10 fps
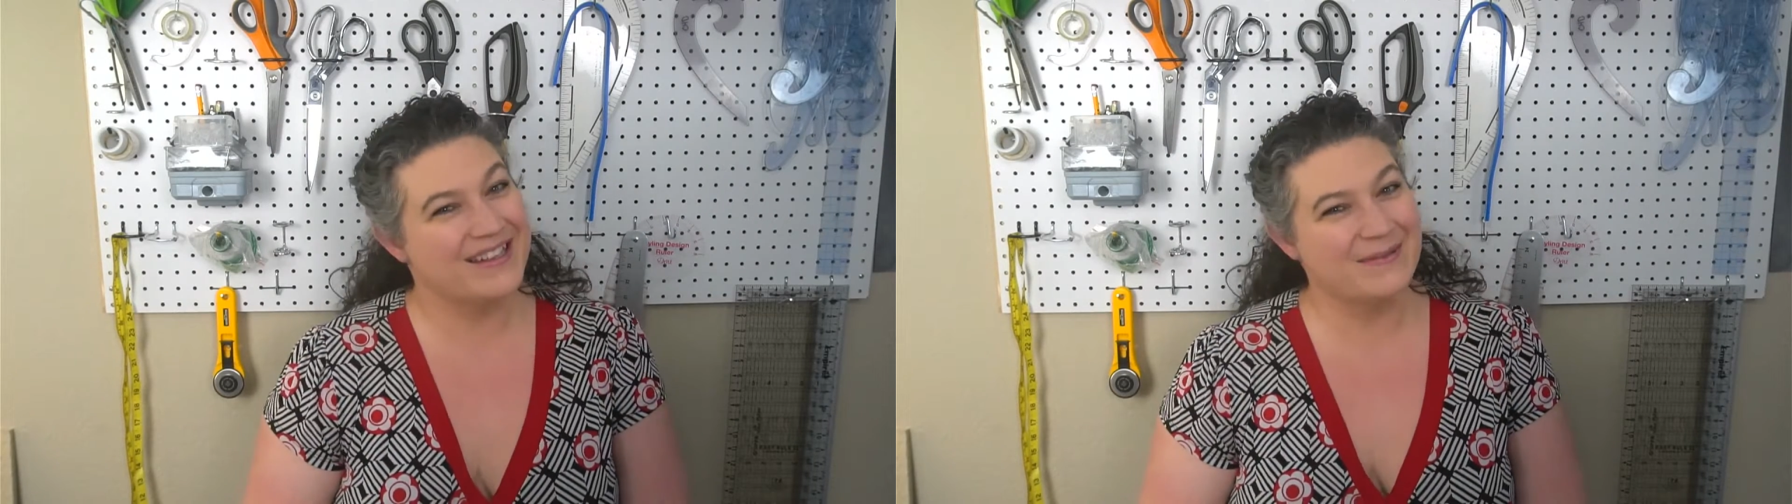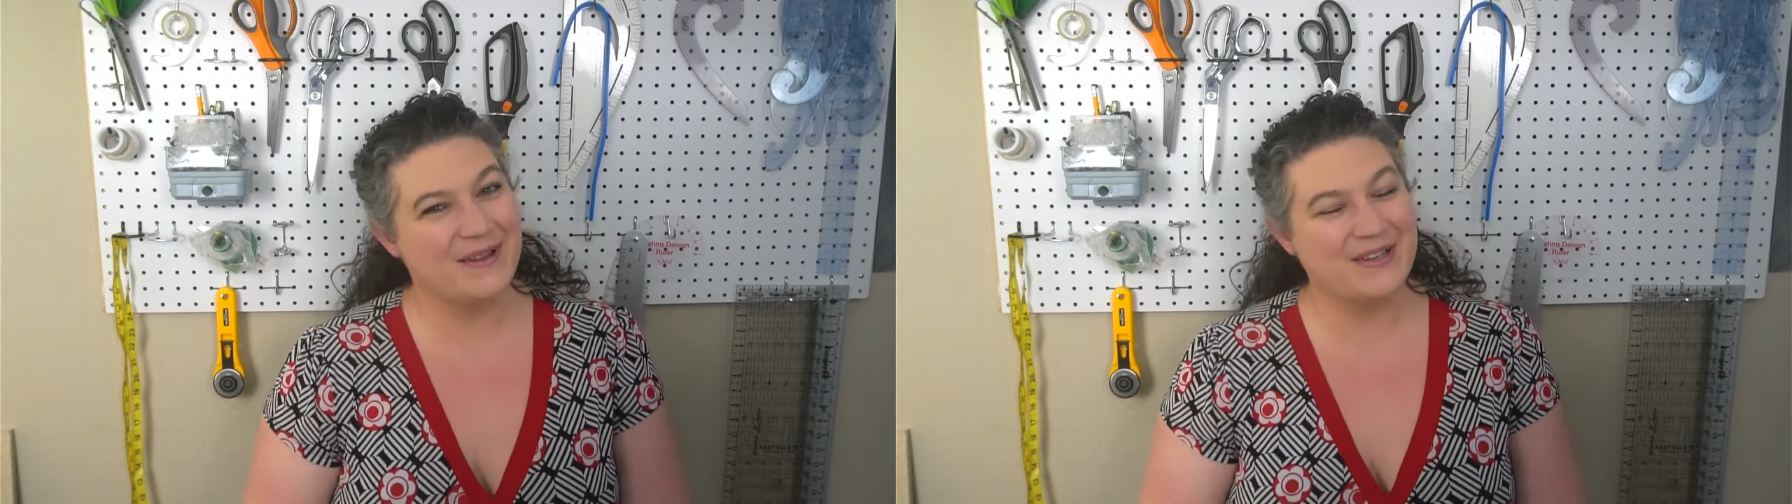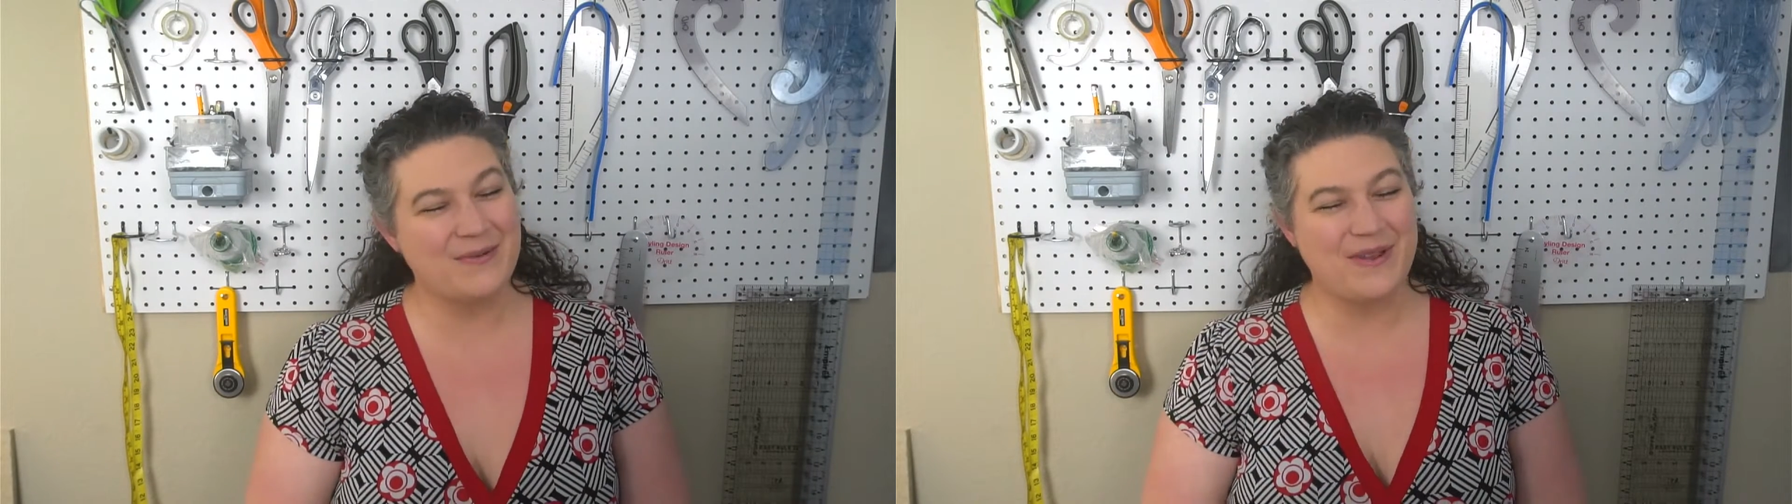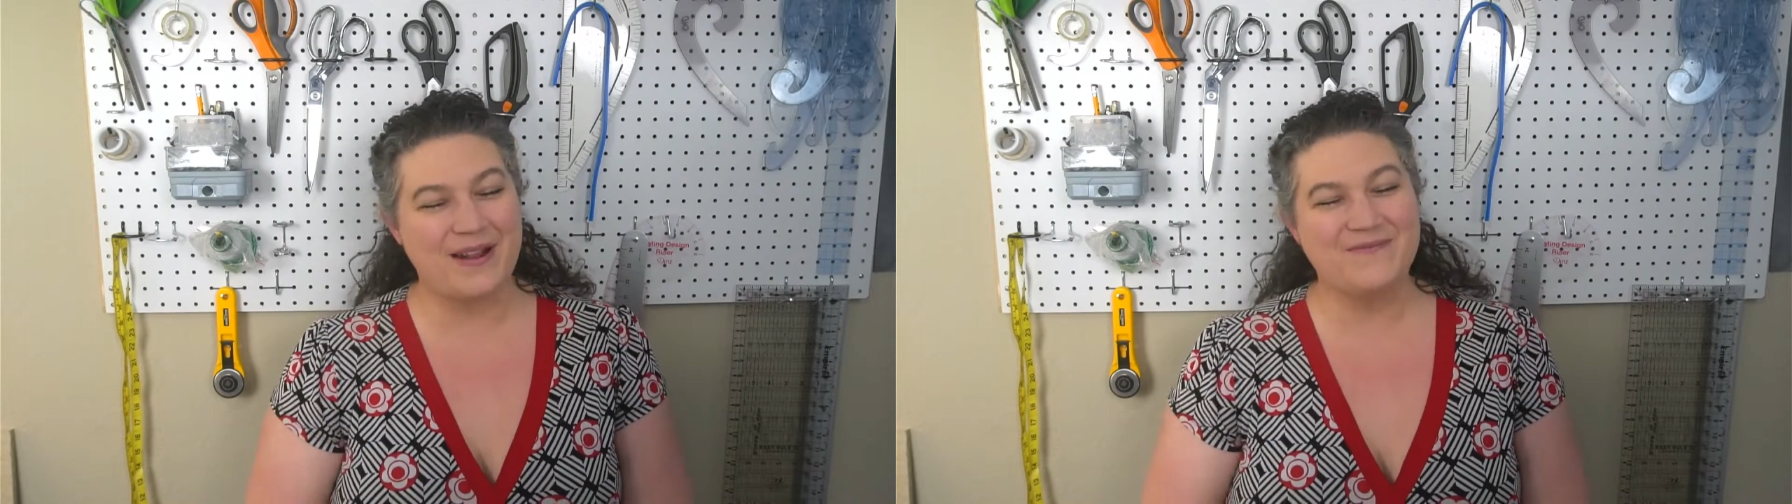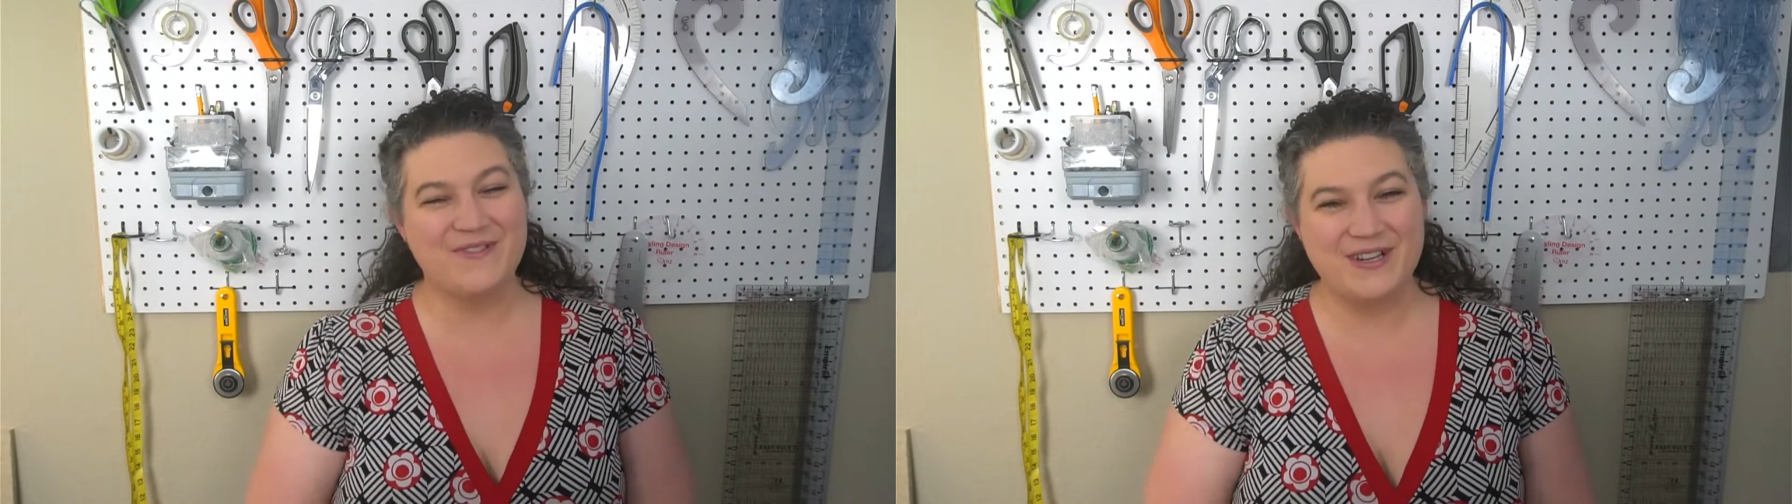especially when
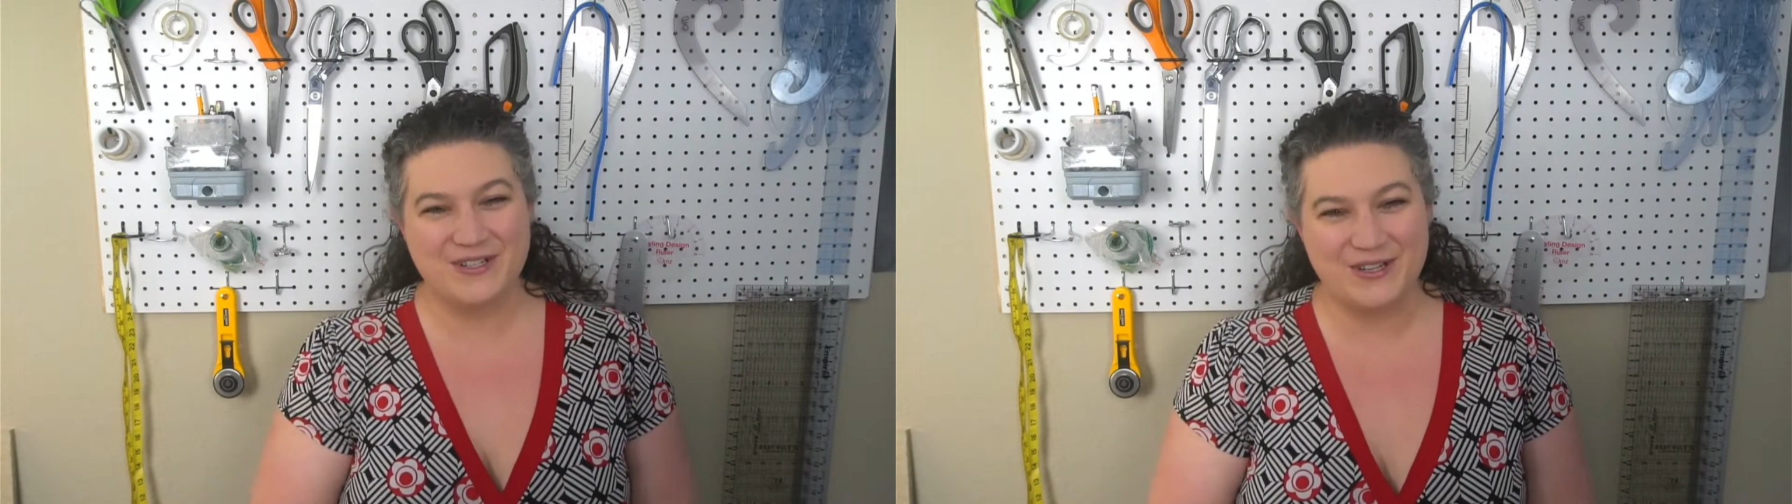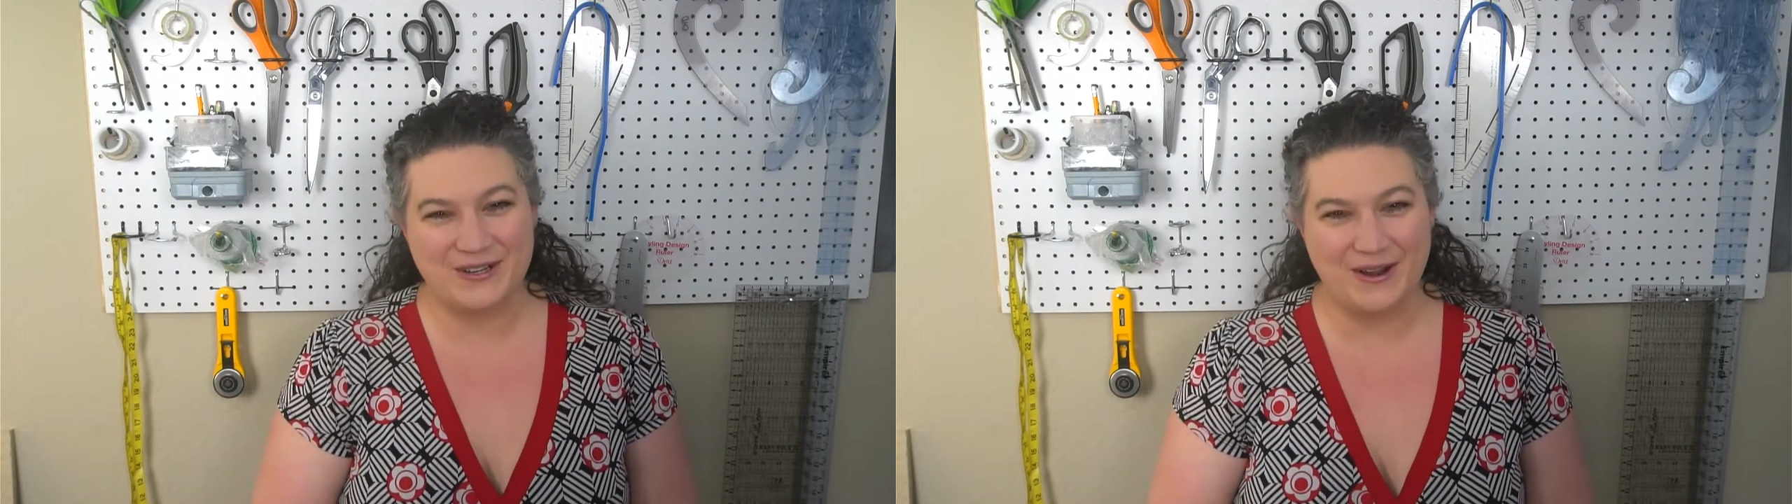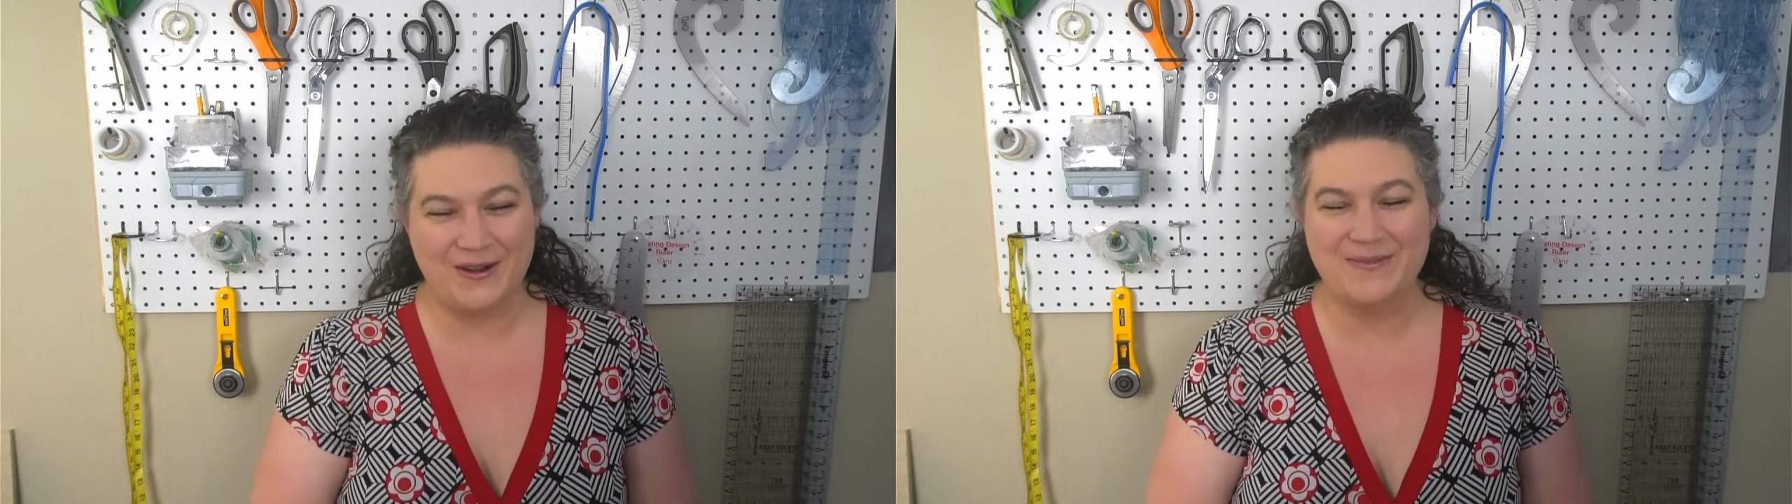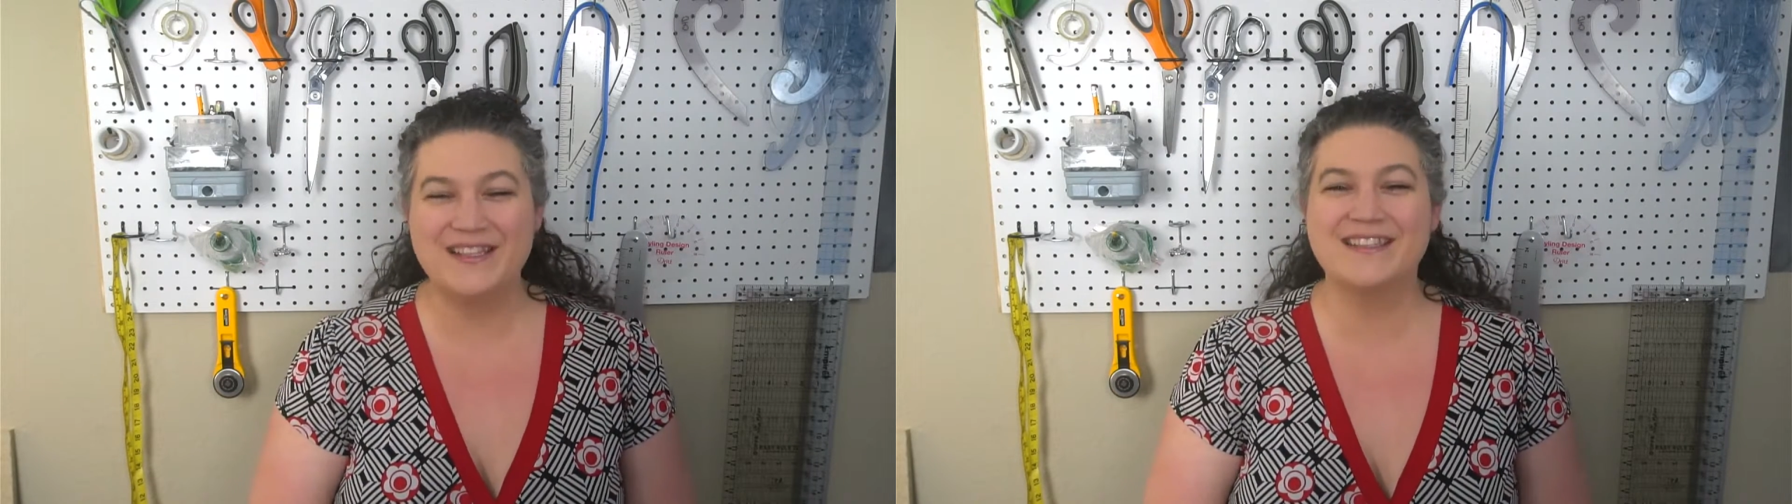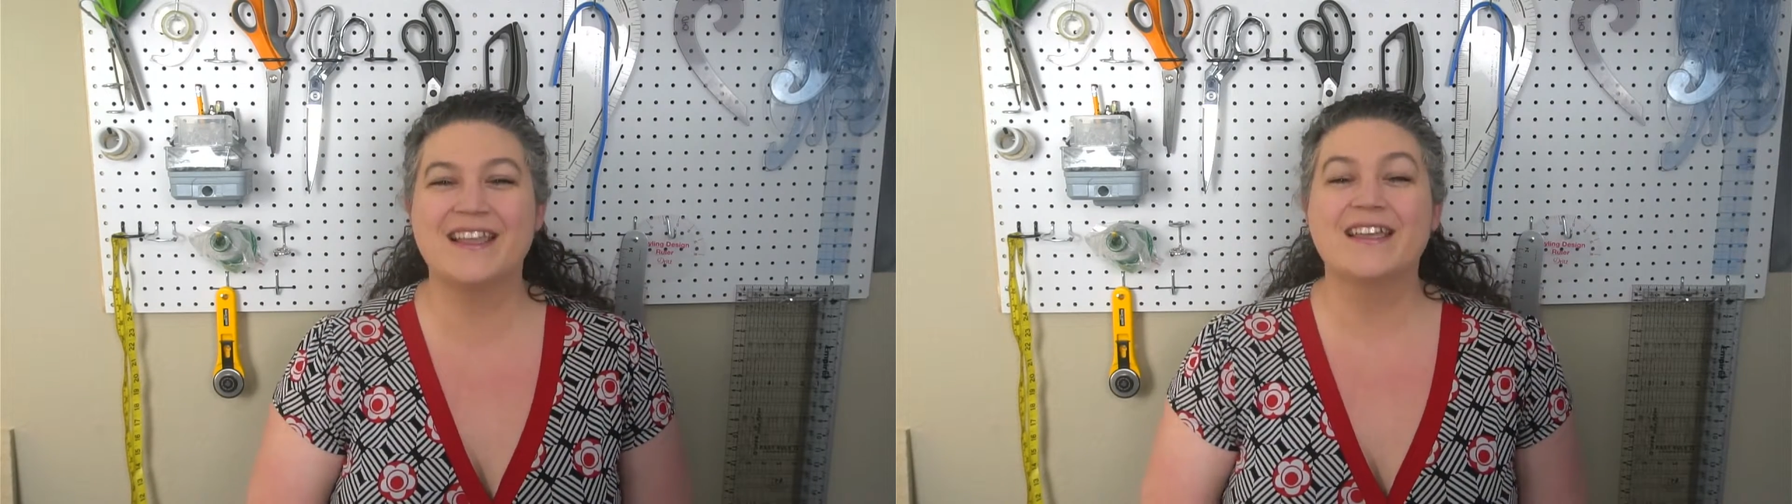I'm finishing
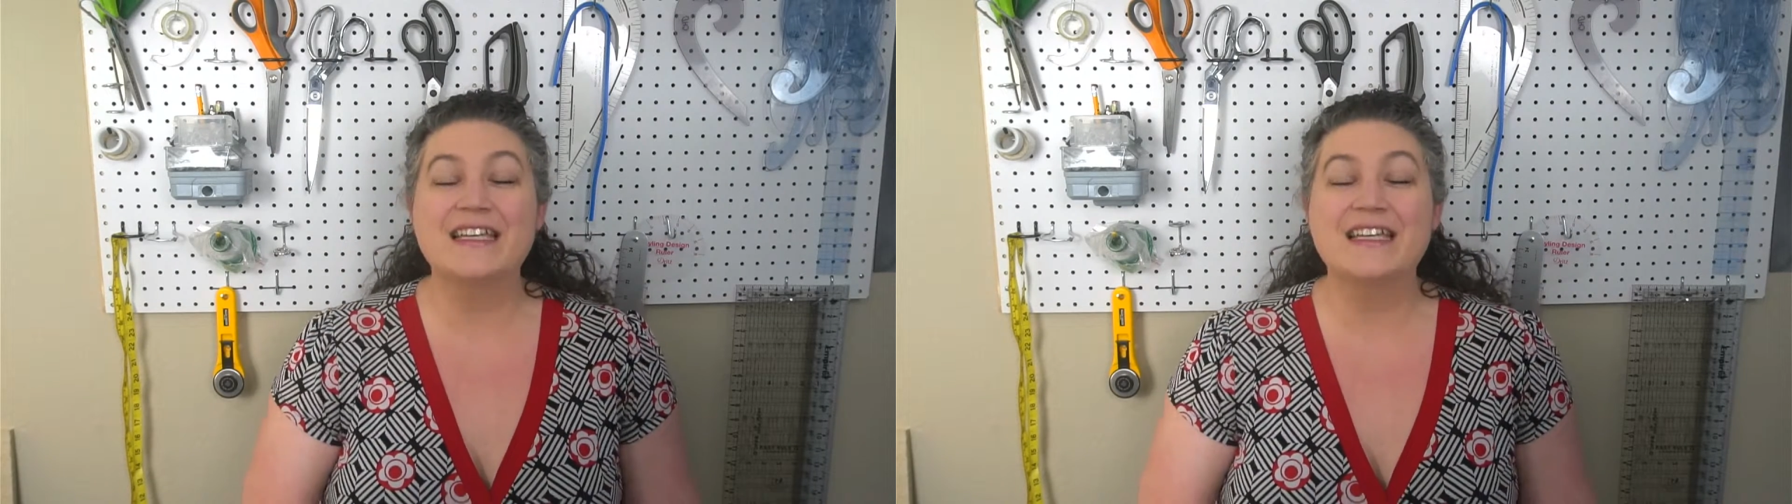garments,